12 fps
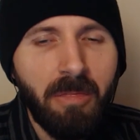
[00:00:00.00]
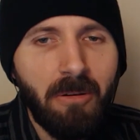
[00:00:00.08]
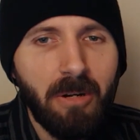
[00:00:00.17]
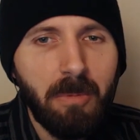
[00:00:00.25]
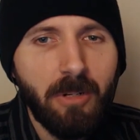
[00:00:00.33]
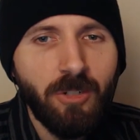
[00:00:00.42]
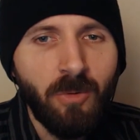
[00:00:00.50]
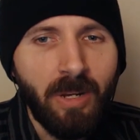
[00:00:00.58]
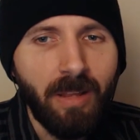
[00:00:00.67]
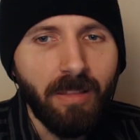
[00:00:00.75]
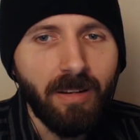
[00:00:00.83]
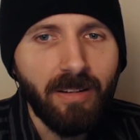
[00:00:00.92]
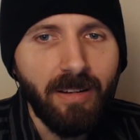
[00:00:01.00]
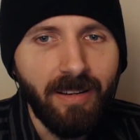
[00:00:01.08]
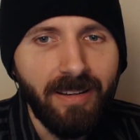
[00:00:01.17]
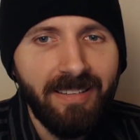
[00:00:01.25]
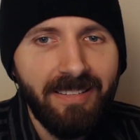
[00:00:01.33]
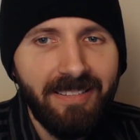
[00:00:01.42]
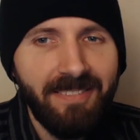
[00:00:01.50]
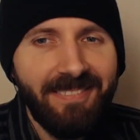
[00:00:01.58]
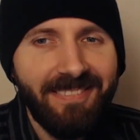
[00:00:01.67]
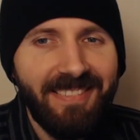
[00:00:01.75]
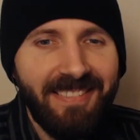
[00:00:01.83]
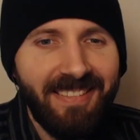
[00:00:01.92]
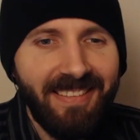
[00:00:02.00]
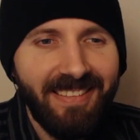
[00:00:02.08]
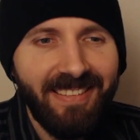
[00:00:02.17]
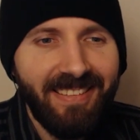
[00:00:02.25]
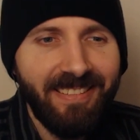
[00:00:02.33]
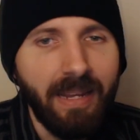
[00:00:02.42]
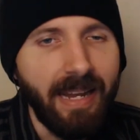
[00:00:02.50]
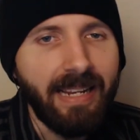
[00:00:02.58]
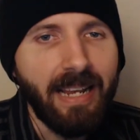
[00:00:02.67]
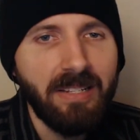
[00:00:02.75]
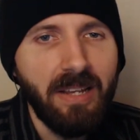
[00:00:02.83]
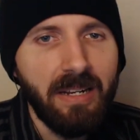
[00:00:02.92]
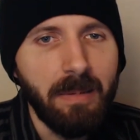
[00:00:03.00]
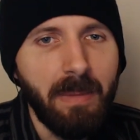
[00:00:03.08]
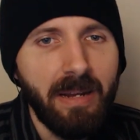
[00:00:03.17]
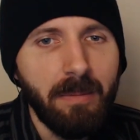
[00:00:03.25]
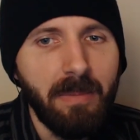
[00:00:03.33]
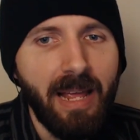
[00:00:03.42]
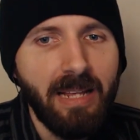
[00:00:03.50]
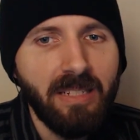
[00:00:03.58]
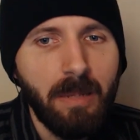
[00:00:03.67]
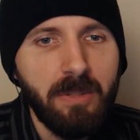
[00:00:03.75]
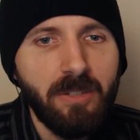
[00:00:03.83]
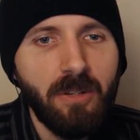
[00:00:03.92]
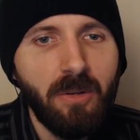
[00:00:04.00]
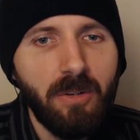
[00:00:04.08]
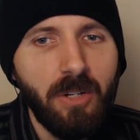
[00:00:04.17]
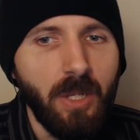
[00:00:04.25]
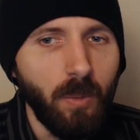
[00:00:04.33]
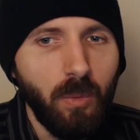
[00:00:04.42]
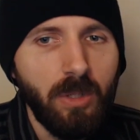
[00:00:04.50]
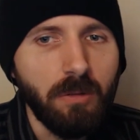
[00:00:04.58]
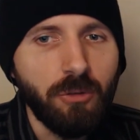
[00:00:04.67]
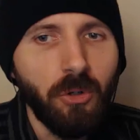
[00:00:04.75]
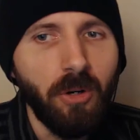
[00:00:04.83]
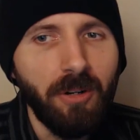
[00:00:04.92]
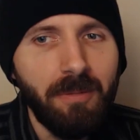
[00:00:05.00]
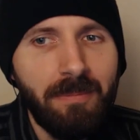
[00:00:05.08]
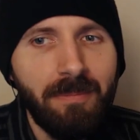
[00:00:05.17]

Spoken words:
thought about shooting that guy. And I guess had he met him last episode, he would have shot him.